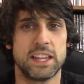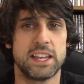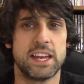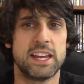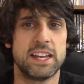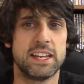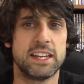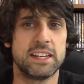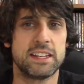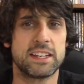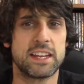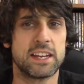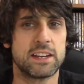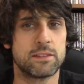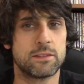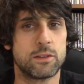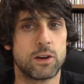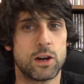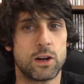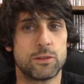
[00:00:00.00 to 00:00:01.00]
They get
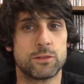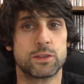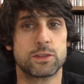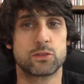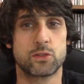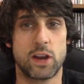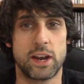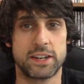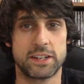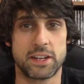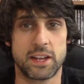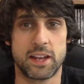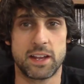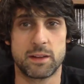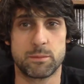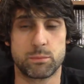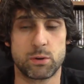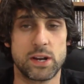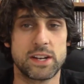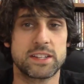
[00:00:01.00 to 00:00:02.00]
involved trying
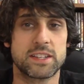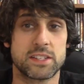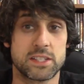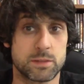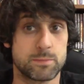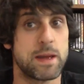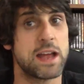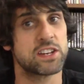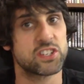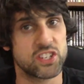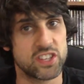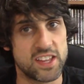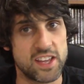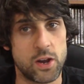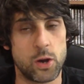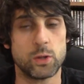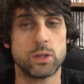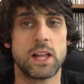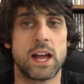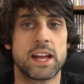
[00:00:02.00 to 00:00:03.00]
to break the smashing the
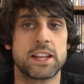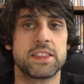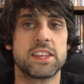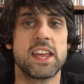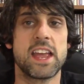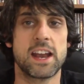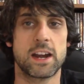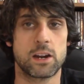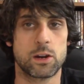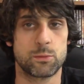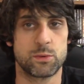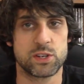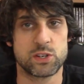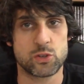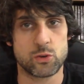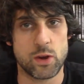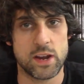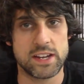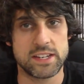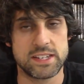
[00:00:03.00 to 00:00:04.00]
O line, the heroin
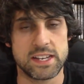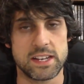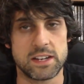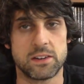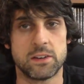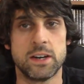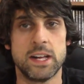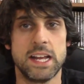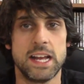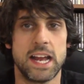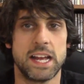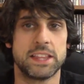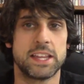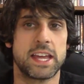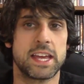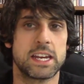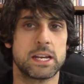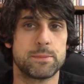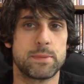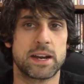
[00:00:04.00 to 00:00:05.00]
trade deal, and
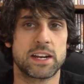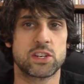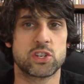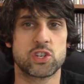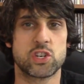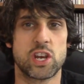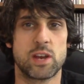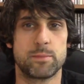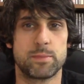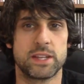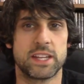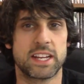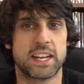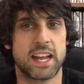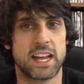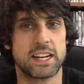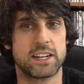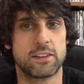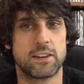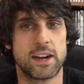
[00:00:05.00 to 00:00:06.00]
they end up on a ship and they
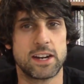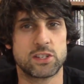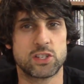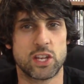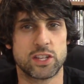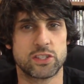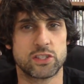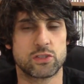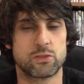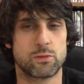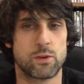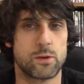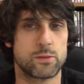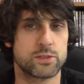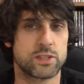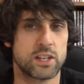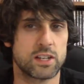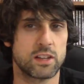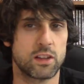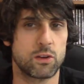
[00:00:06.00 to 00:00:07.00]
kind of are at each other's
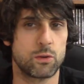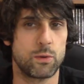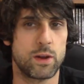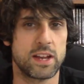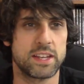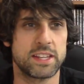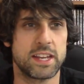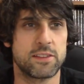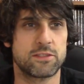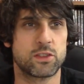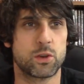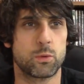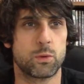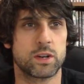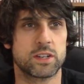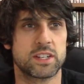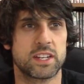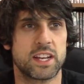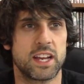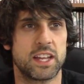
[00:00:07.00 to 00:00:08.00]
throats in a little way, and they have to
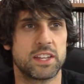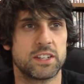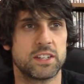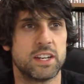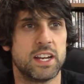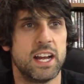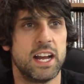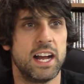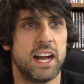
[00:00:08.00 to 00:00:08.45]
work together.